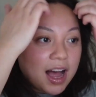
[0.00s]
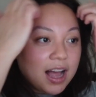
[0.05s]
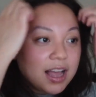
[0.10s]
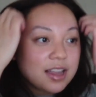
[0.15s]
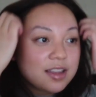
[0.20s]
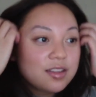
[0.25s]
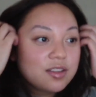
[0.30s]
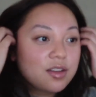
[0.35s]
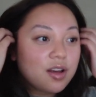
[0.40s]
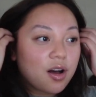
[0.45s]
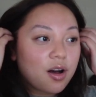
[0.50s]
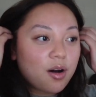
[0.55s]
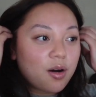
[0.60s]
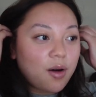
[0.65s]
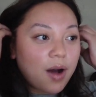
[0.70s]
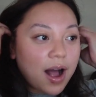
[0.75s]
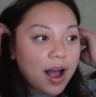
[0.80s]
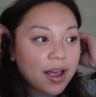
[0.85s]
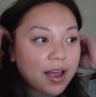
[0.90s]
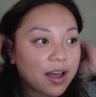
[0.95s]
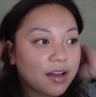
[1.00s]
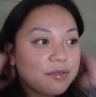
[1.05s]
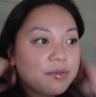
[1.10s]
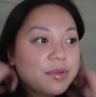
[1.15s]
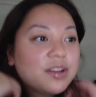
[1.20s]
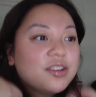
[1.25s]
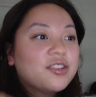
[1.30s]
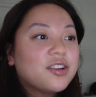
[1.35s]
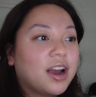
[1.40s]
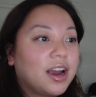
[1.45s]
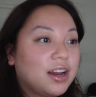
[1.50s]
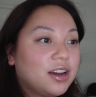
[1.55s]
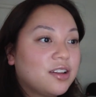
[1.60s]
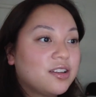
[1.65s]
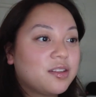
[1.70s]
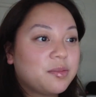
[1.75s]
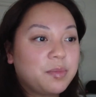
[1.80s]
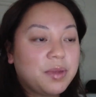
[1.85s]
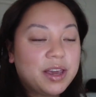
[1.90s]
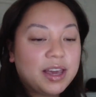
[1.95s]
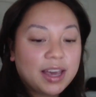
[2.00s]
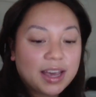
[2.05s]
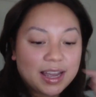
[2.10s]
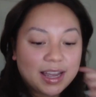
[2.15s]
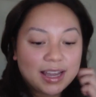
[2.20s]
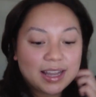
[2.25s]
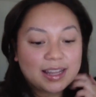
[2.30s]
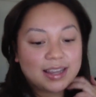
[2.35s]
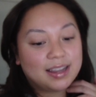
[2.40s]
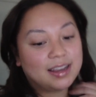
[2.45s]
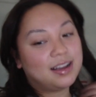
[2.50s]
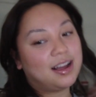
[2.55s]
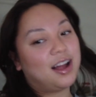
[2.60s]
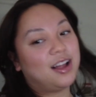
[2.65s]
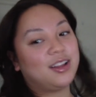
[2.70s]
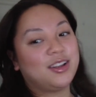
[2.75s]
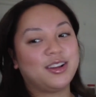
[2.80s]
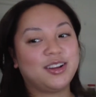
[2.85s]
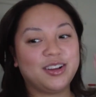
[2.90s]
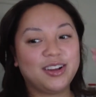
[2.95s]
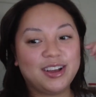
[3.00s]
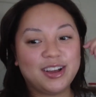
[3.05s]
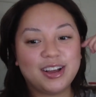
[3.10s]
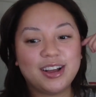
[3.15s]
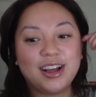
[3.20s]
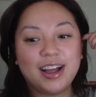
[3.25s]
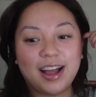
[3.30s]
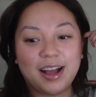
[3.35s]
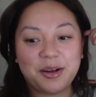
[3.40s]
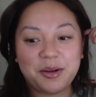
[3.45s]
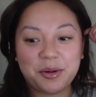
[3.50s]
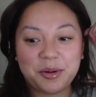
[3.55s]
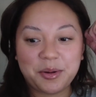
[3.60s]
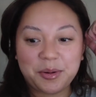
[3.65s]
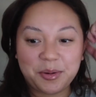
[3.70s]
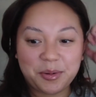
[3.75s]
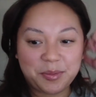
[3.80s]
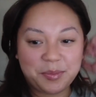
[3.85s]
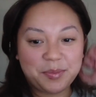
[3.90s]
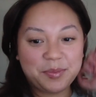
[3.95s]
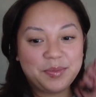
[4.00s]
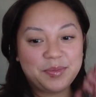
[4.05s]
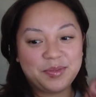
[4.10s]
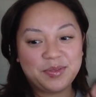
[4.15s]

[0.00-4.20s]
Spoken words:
So I have been trying to speak in Tagalog at home